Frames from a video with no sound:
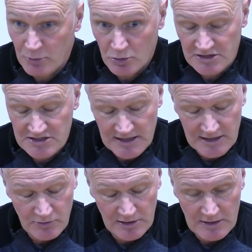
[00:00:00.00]
board to
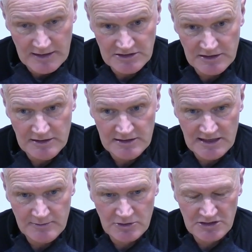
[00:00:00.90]
sticking with the manager at the
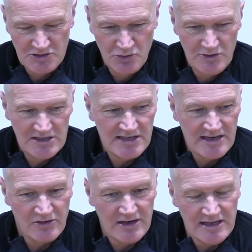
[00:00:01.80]
time, because it's too easy
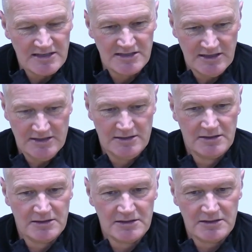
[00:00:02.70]
nowadays to
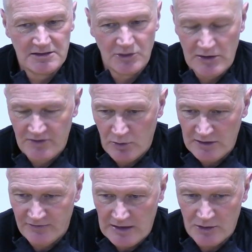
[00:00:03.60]
wave the
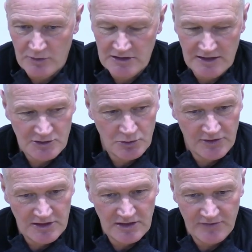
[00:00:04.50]
white flag when you get 2 or
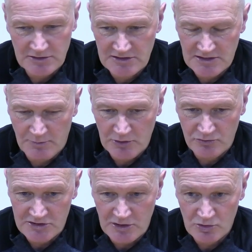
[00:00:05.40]
3 different
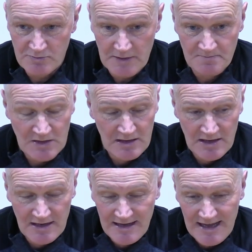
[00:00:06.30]
disappointing results. But
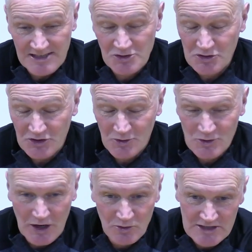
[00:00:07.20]
it shows you
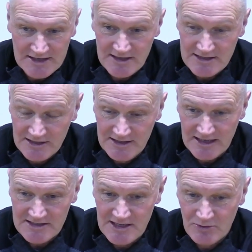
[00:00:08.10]
also how tight this league
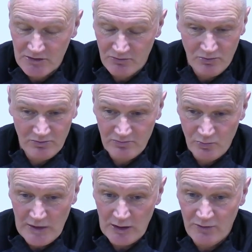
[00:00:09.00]
is. They were
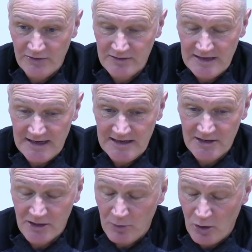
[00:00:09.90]
well off
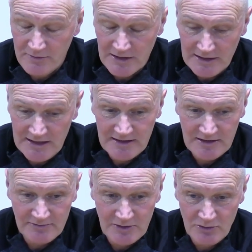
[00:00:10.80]
near the bottom of the league,
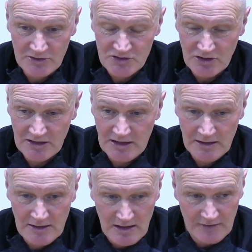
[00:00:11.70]
and now they've strung
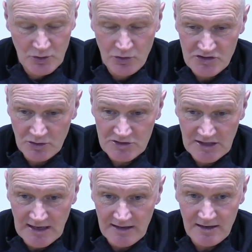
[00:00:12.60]
a few results
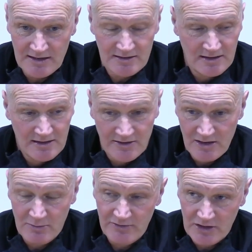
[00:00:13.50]
together, and
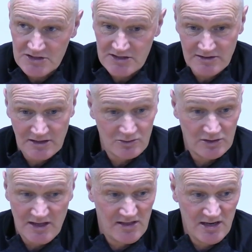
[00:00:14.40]
they're above us, and they're
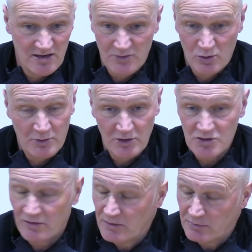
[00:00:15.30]
only 3 or 4
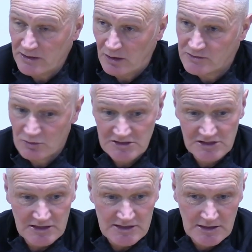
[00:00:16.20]
points off the playoffs,
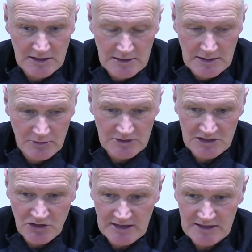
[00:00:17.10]
which
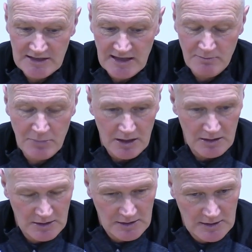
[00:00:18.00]
is credit to them. But